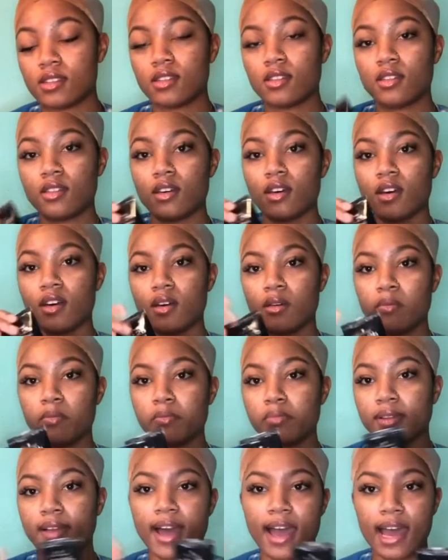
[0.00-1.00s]
the
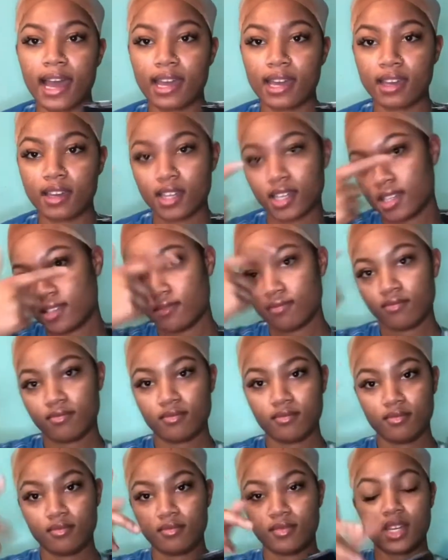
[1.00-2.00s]
black
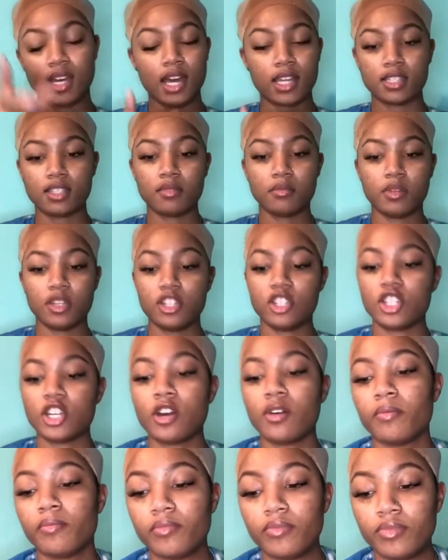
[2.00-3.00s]
Got To Be gel.
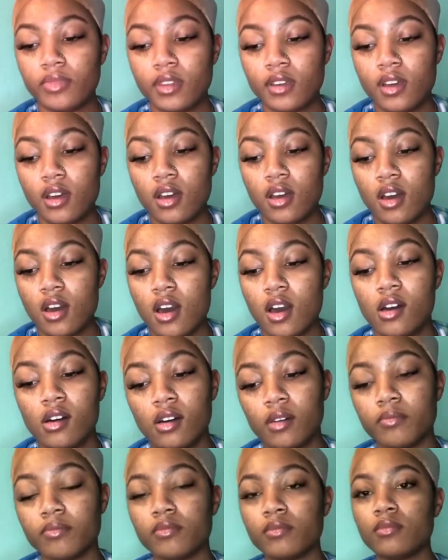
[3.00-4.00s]

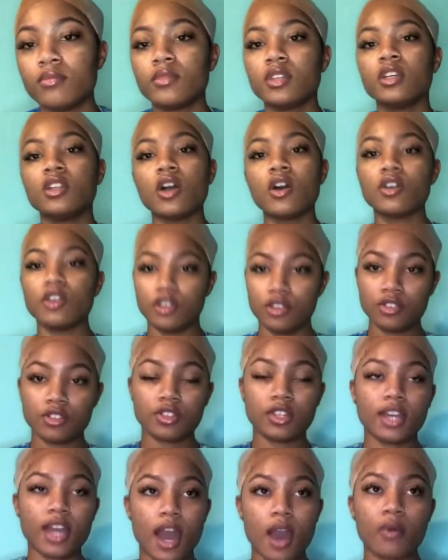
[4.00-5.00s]
You know,
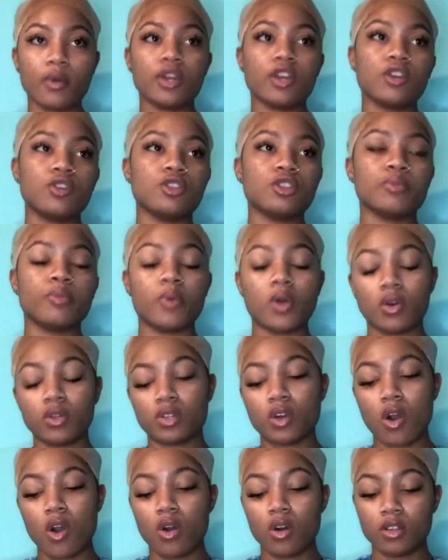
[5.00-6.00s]
usually I would use Bold
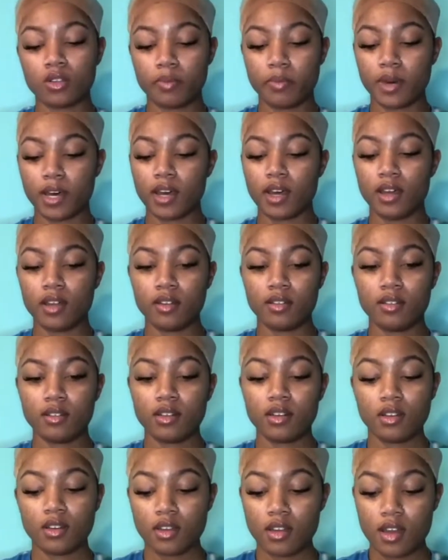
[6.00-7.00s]
Hold, but
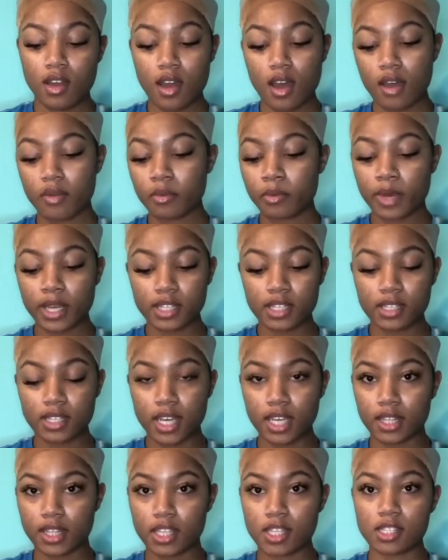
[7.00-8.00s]
I'm about to
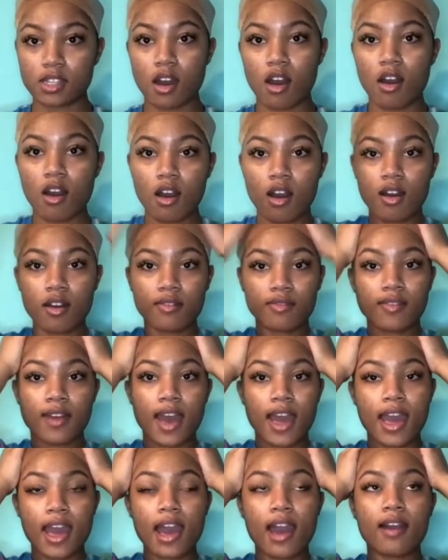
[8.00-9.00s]
take this off.
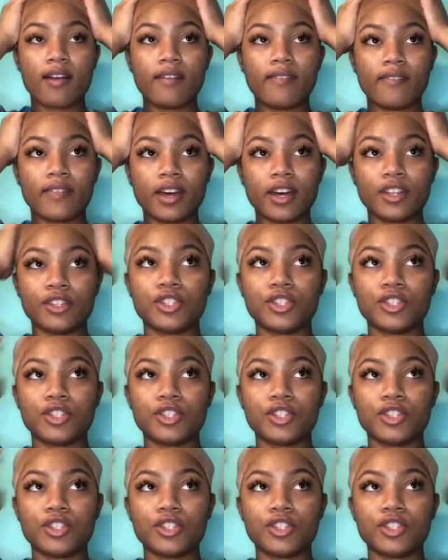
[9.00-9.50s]
I have I